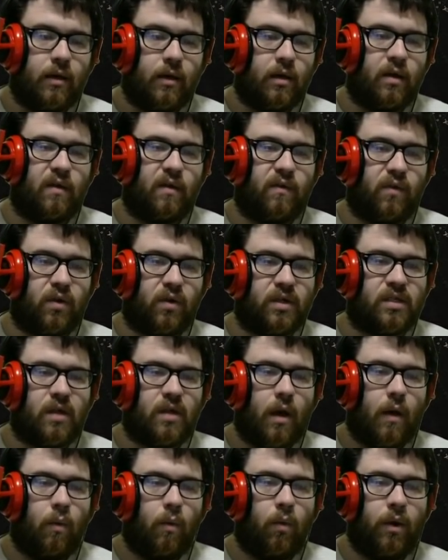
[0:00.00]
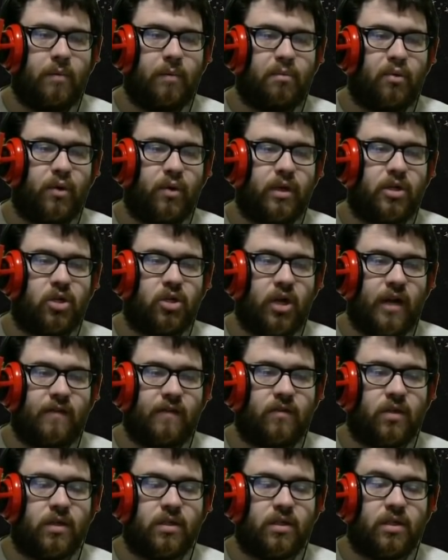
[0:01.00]
And of course, 1 point
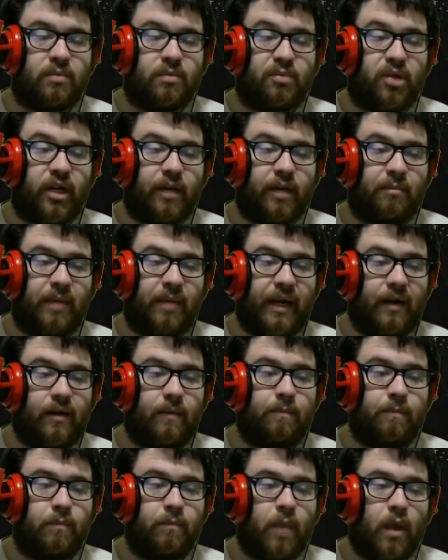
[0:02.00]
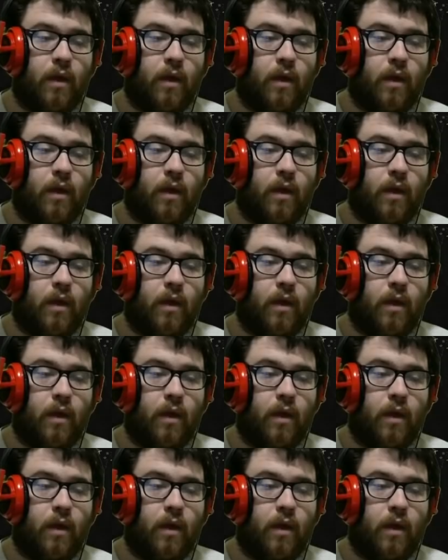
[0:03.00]
travel into Plague Bear,